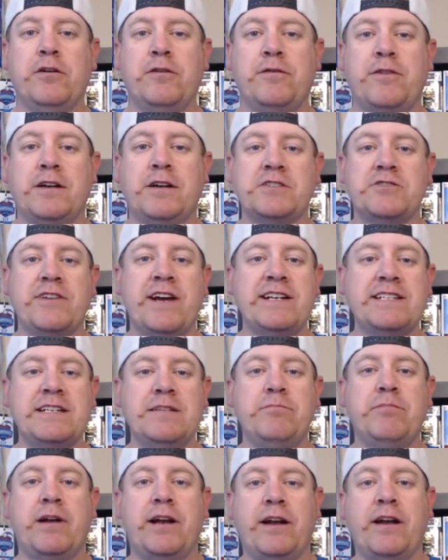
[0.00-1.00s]
frustration,
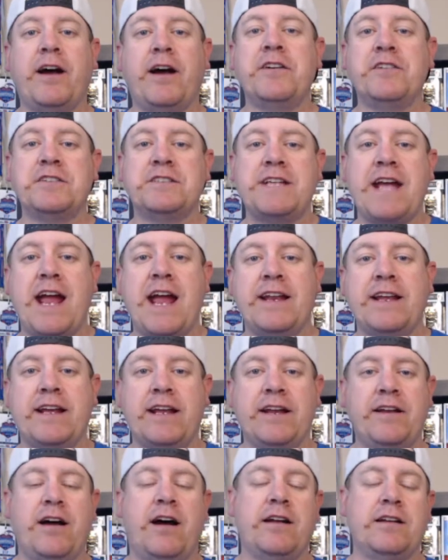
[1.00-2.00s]
but an understanding
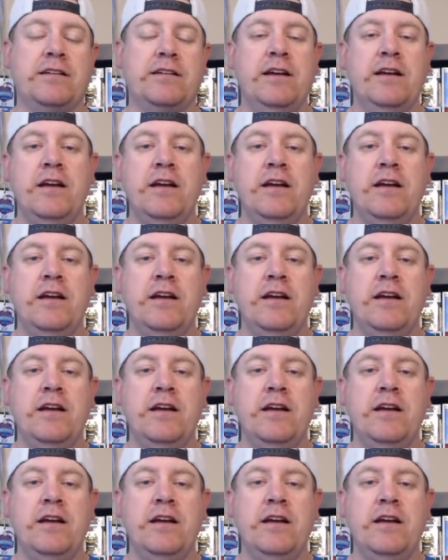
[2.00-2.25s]
and not